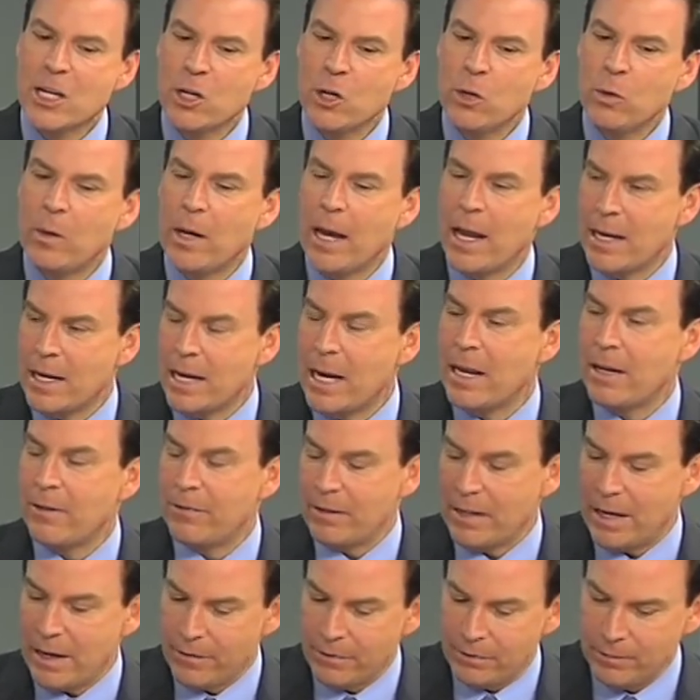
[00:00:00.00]
if
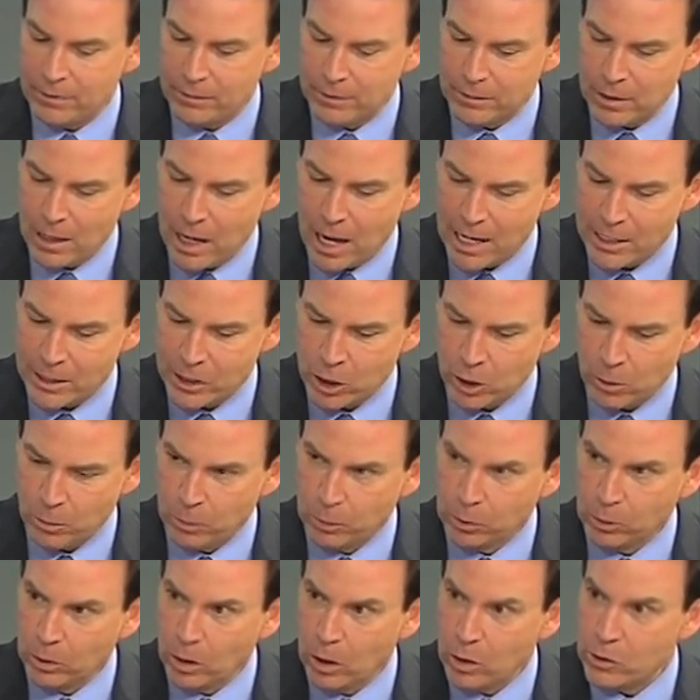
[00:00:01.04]
they have
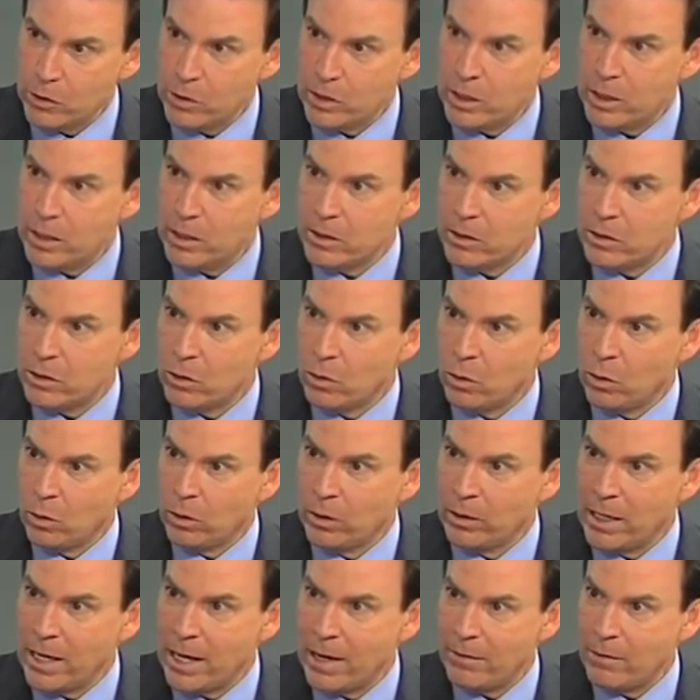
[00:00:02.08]
osteoporosis
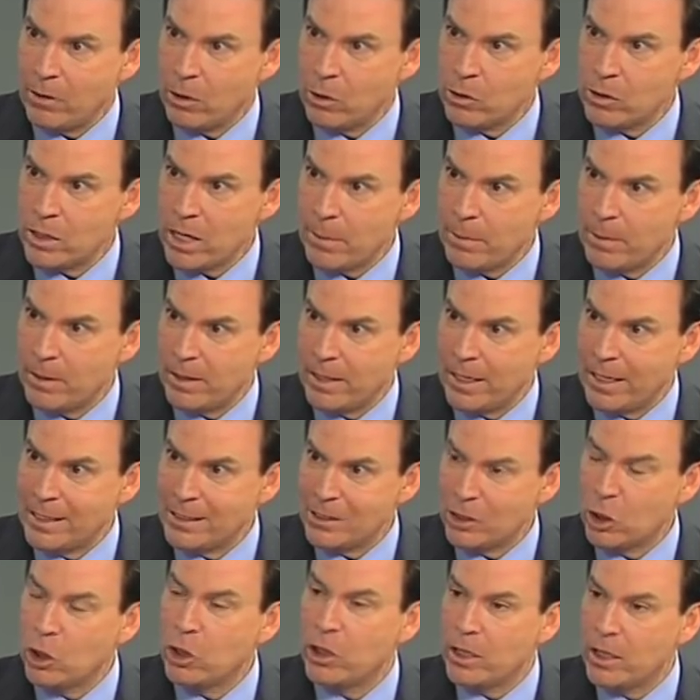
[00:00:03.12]
or they have those type of
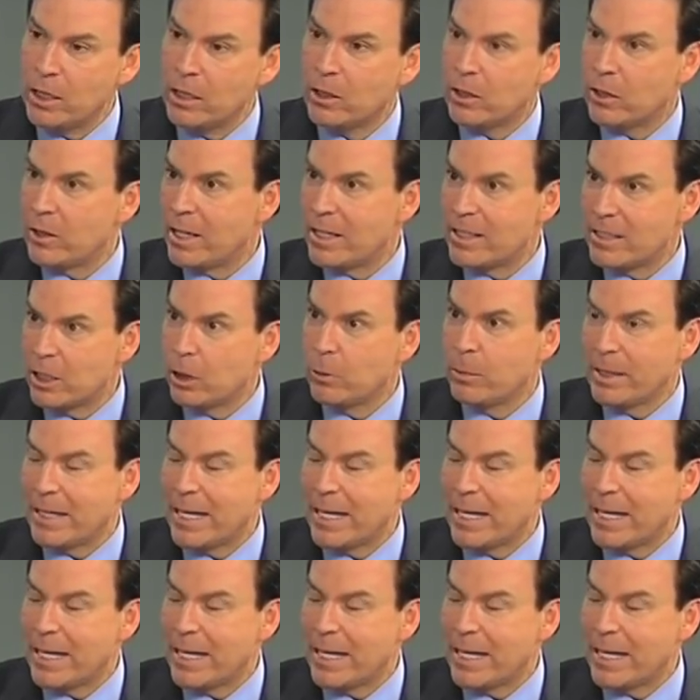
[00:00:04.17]
things, could they still be